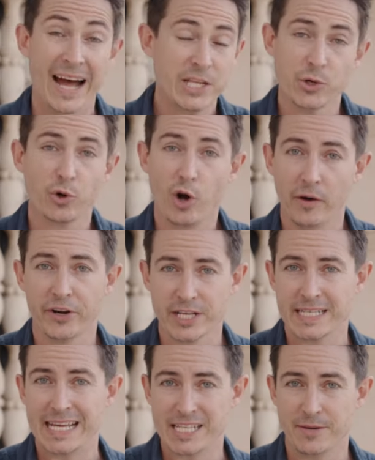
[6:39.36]
that's all
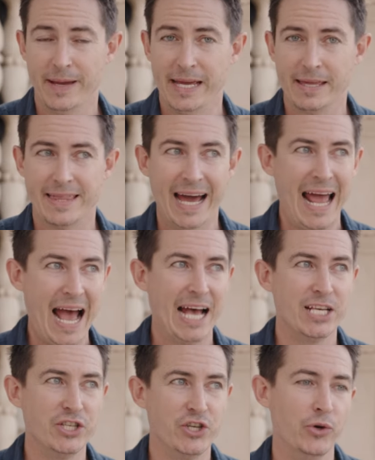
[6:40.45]
confidence needs to be. That
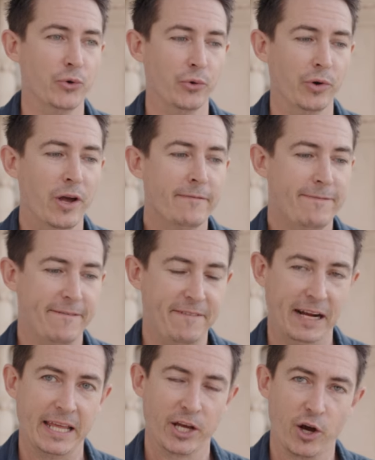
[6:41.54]
has you
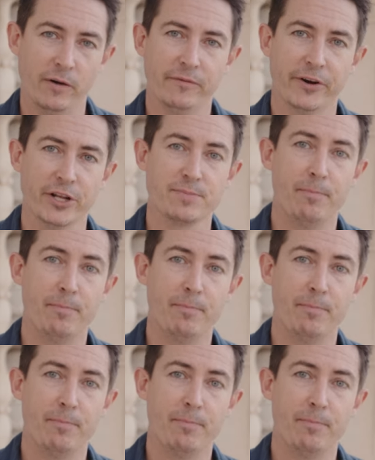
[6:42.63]
fulfilling the confidence